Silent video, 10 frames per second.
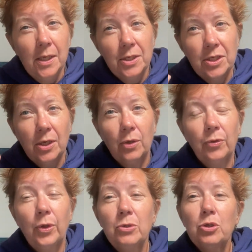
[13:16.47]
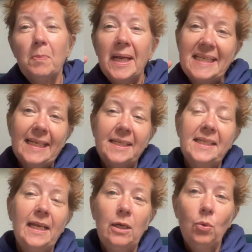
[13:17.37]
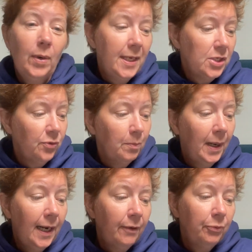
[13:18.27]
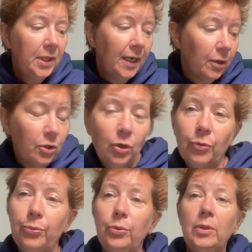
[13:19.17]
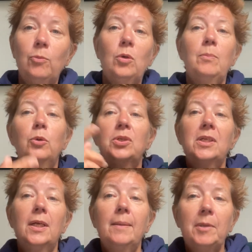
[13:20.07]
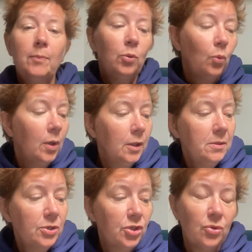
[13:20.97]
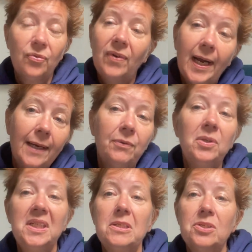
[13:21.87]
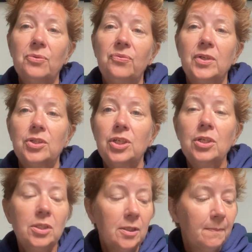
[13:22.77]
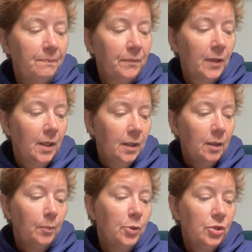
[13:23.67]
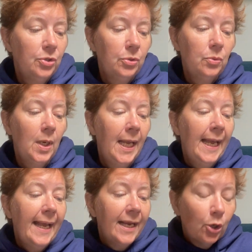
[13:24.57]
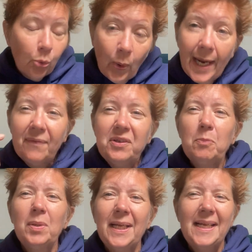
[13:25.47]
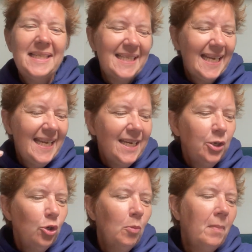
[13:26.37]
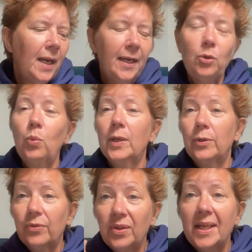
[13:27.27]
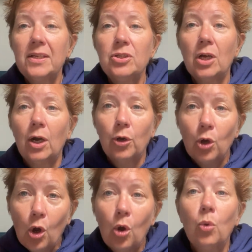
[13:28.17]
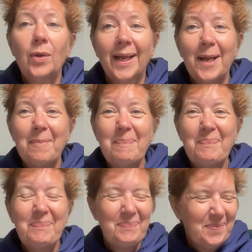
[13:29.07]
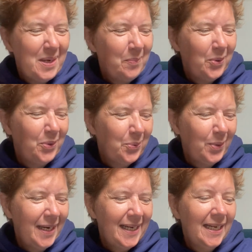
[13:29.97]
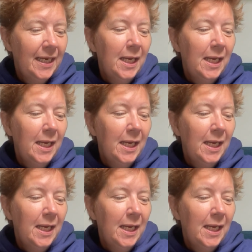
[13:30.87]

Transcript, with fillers: so those are my 10 takeaways from poverty. I'll go through them one more time. Number one, survival is sufficient. Number two, craft a place in your mind where things are okay. Number three,